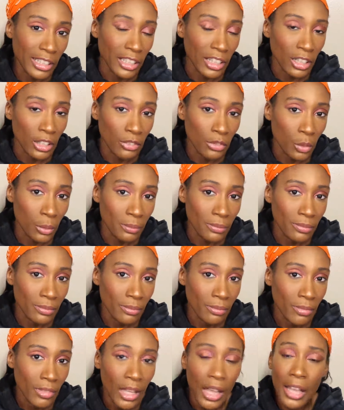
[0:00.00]
and colorful.
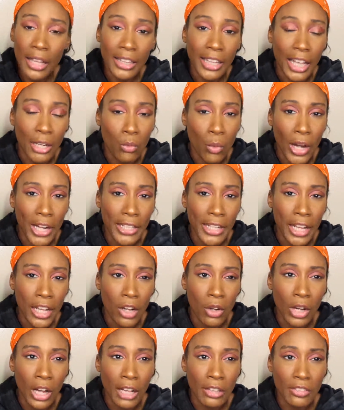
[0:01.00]
Like right
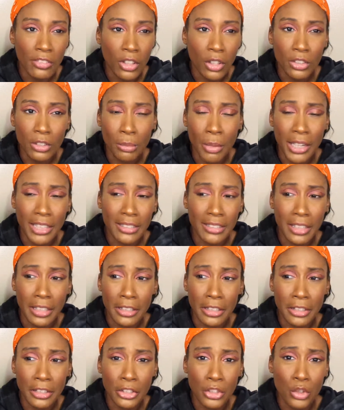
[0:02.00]
now, I saw somebody
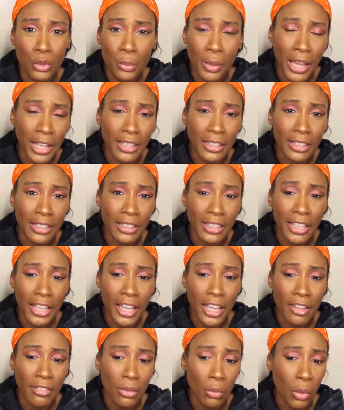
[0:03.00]
selling the new palette that they
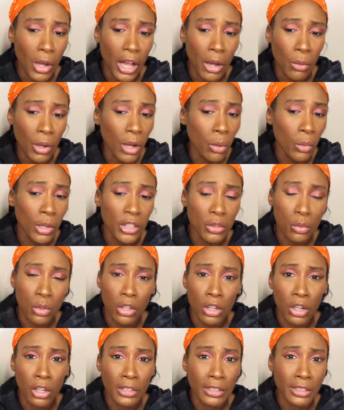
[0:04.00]
have, the Wild Wild West one,
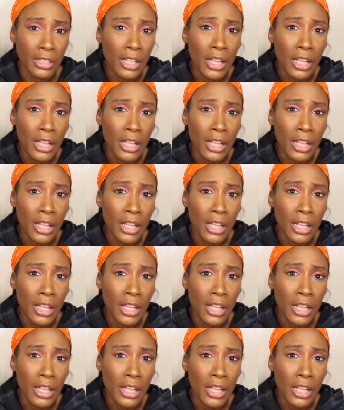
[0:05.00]
on